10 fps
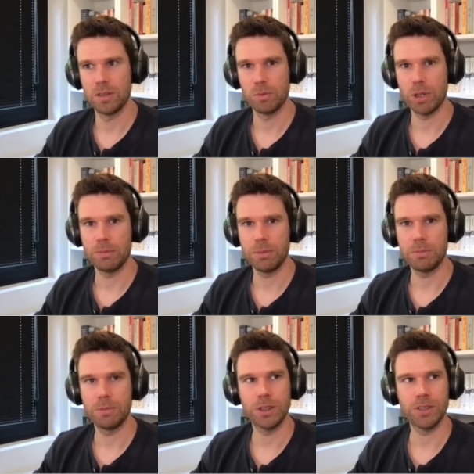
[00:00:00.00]

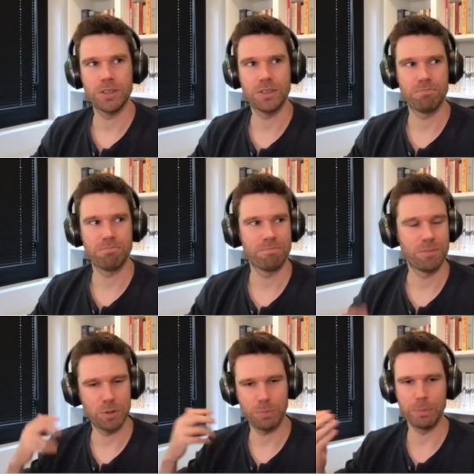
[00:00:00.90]
I'm just
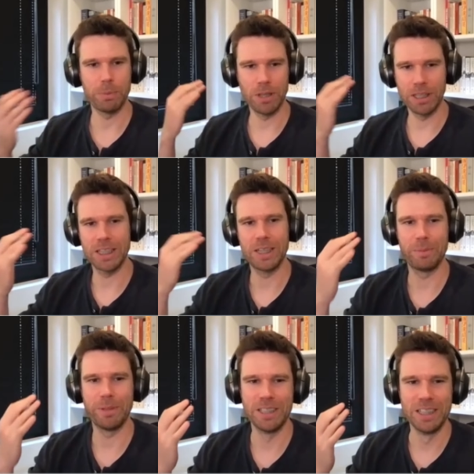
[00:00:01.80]
spitballing here,
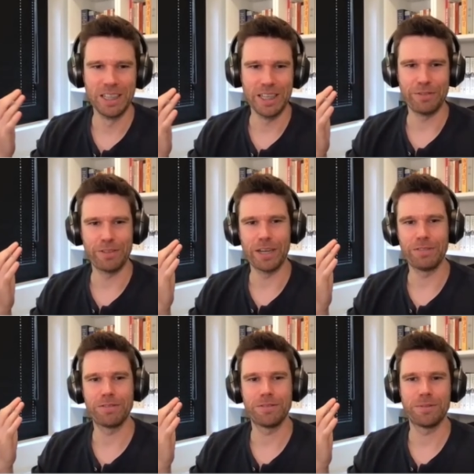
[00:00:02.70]
but if you
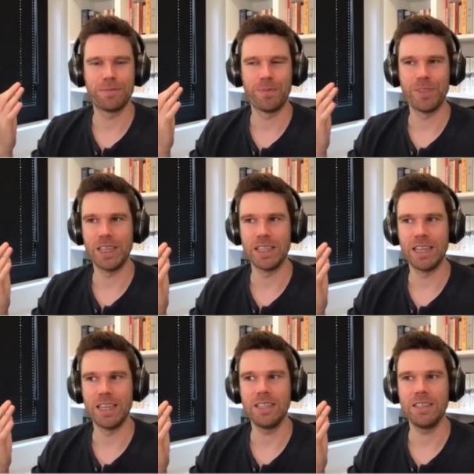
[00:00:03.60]
have
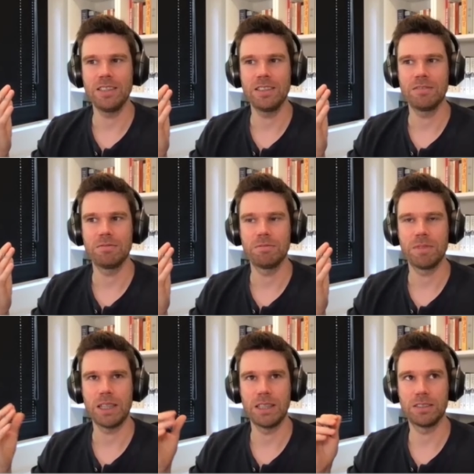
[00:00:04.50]
DNA
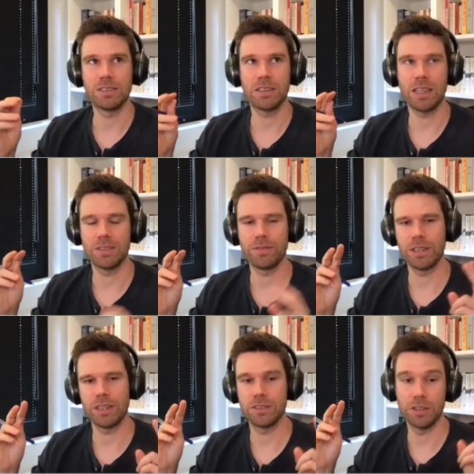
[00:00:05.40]
and it's
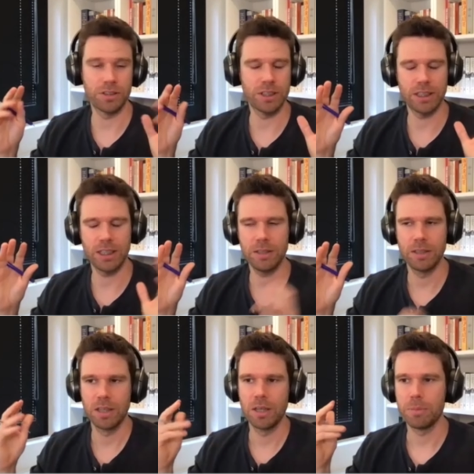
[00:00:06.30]
classified as junk DNA,
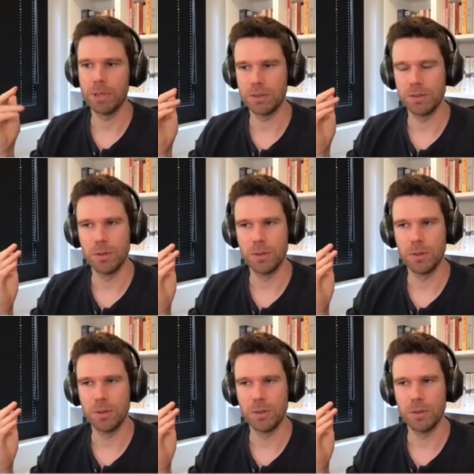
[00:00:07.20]
but